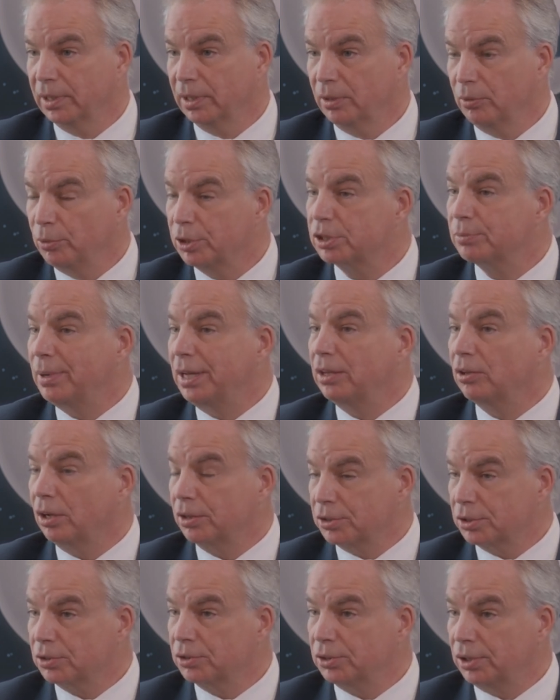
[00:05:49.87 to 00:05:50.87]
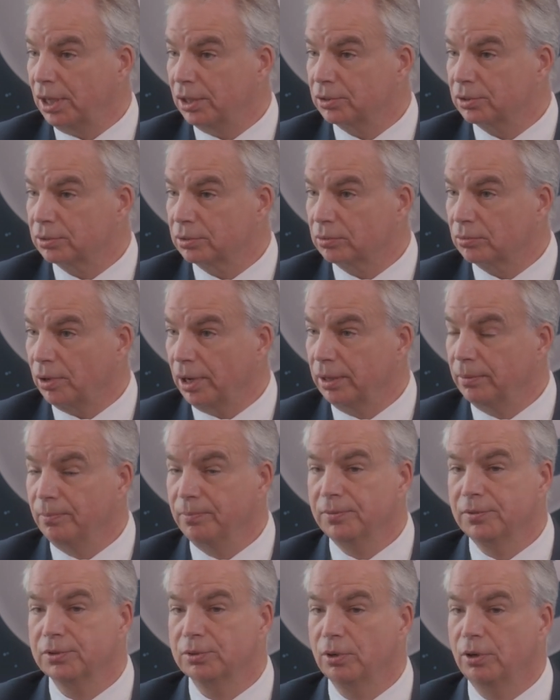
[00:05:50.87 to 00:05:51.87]
which made logical sense, right?
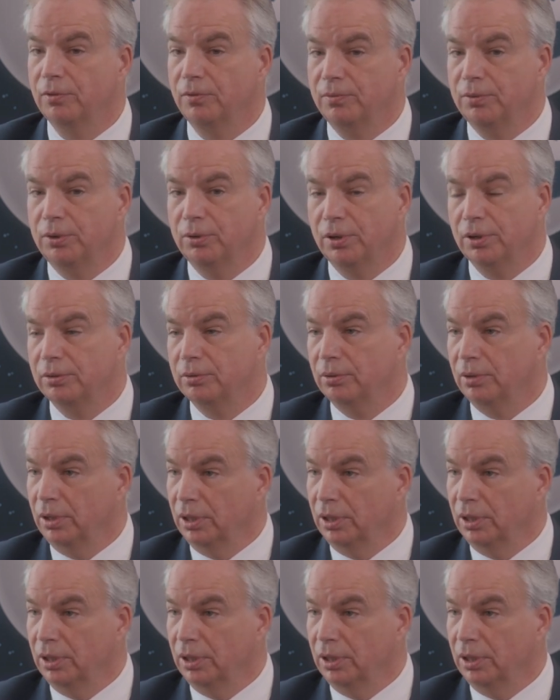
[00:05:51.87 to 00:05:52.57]
So if you can,